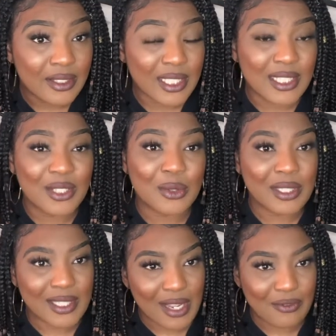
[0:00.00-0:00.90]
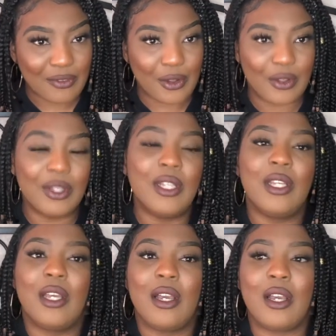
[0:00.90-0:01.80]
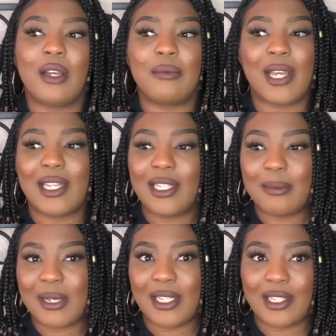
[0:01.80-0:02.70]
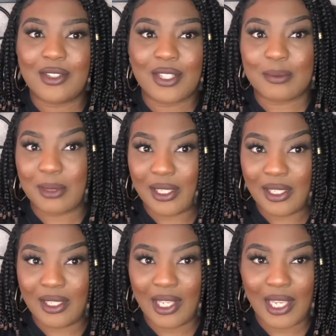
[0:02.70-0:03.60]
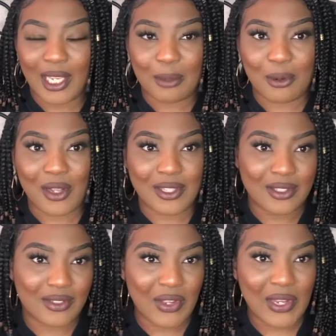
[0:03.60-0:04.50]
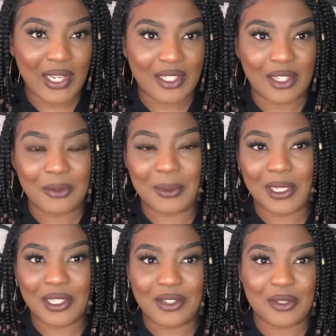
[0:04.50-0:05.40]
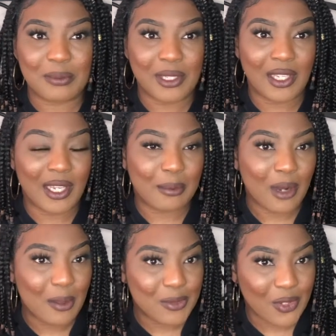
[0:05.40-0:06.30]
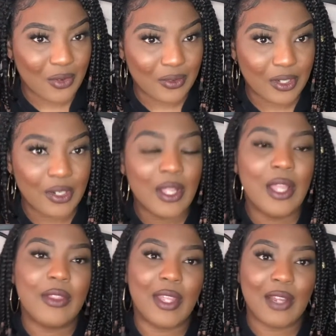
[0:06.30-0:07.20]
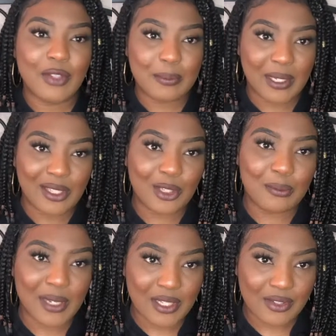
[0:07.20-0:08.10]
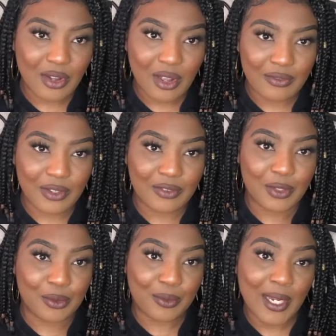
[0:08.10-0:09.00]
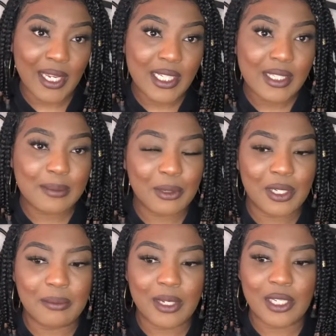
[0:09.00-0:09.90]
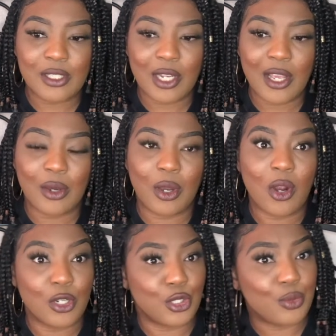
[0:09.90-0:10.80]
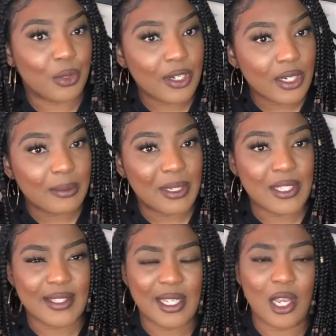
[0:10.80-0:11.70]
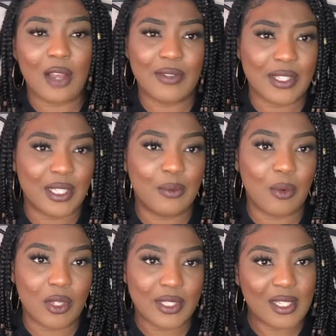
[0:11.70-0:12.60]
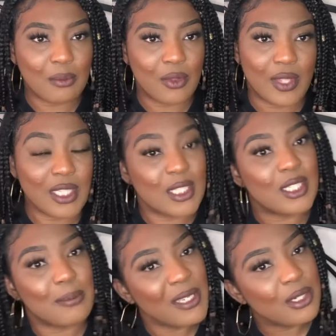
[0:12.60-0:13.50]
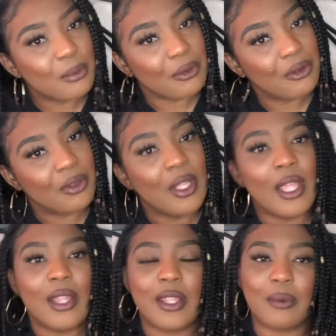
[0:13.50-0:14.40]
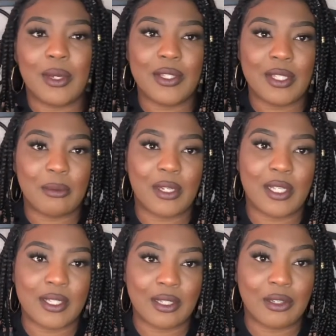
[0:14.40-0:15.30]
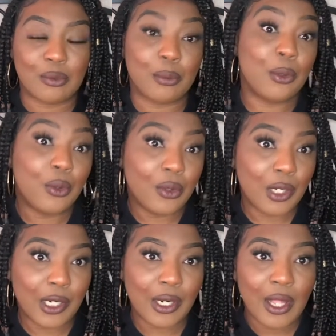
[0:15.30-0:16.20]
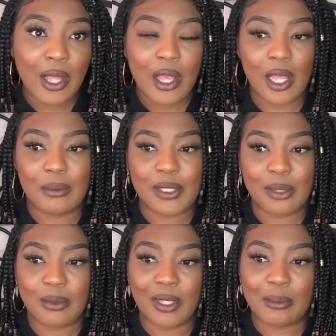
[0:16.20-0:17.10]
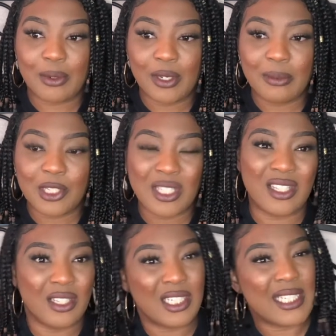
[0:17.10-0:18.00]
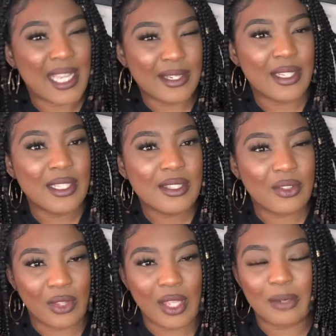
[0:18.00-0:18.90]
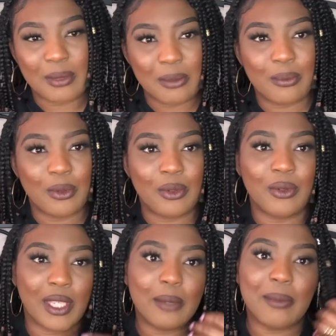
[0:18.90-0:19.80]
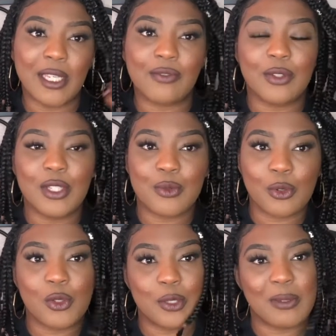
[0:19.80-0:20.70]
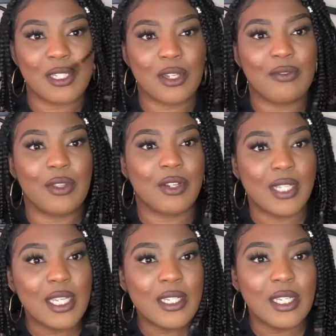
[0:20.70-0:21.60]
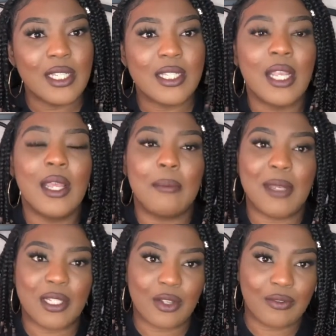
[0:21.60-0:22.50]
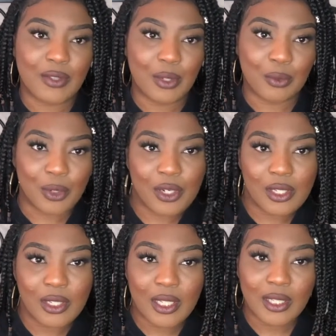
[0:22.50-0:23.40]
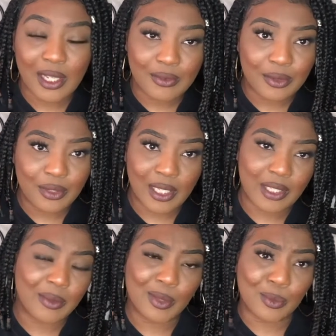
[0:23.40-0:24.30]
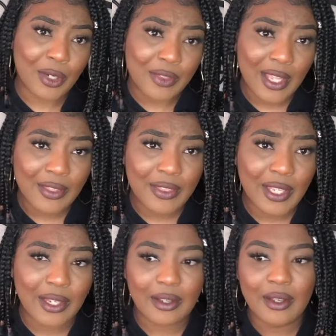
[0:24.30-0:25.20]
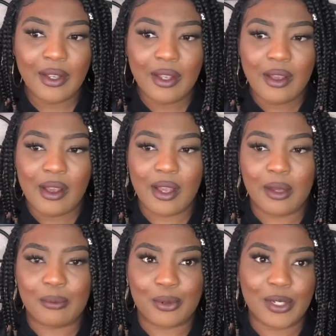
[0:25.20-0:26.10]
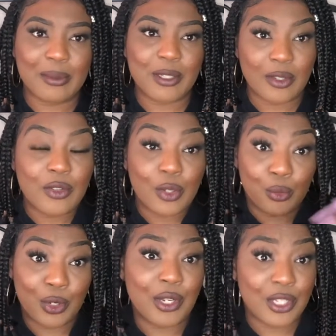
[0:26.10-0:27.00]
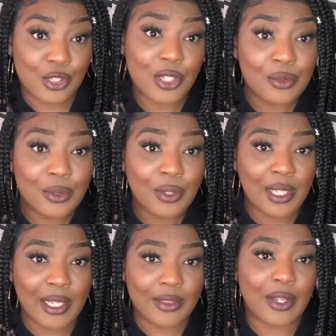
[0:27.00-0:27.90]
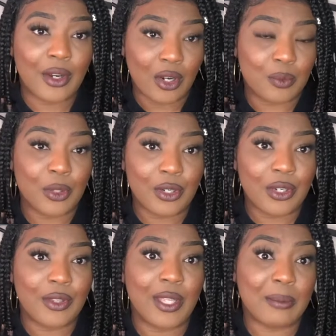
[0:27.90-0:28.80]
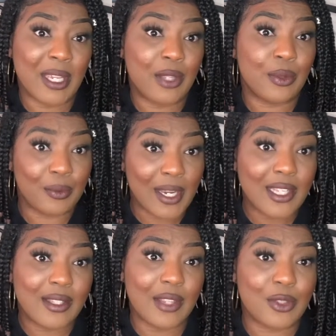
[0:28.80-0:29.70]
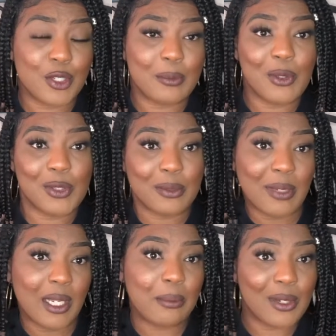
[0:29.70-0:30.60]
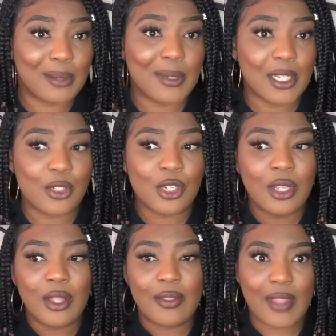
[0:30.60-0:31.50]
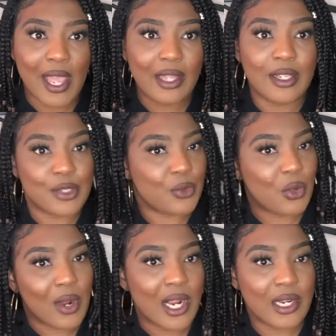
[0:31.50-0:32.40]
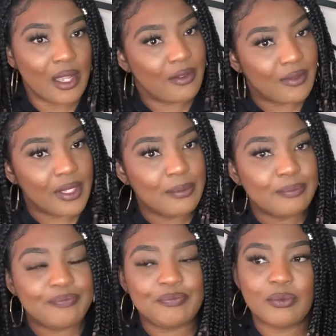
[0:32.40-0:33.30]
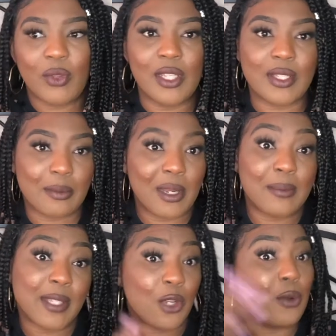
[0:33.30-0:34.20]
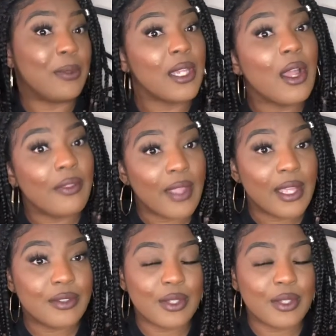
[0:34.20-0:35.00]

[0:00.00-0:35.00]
That's the only downfall. Um, not anybody could just be a process guide, not everybody could just be a problem solver. They have to pick you based off of your rates, pretty much how hard you work, because they obviously want someone that's dependable, they want someone has a good rapport, um, someone that pretty much has good attendance. A lot of people get picked for these roles based off their attendance, based off their work level, like their worth ethic um, pretty much their work in general. Like they're a hard worker, they make the rate that they're supposed to make, pretty much, that is required of them. And sometimes they go beyond that.